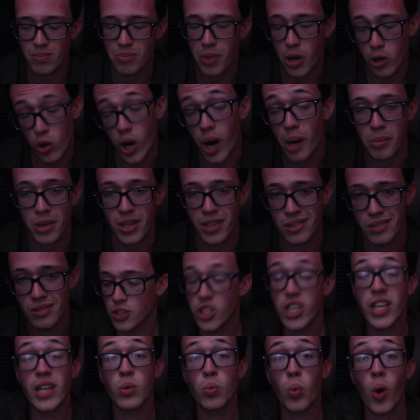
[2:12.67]
my grandma.
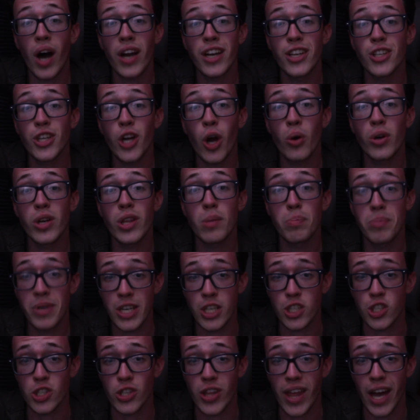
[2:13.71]
She had wanted to go to the
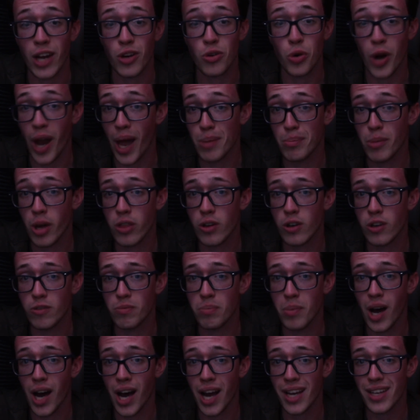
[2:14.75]
beach, that grandmother
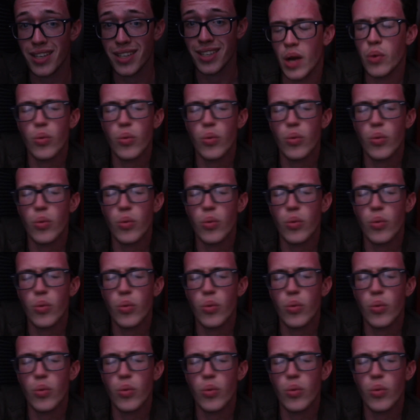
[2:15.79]
of mine,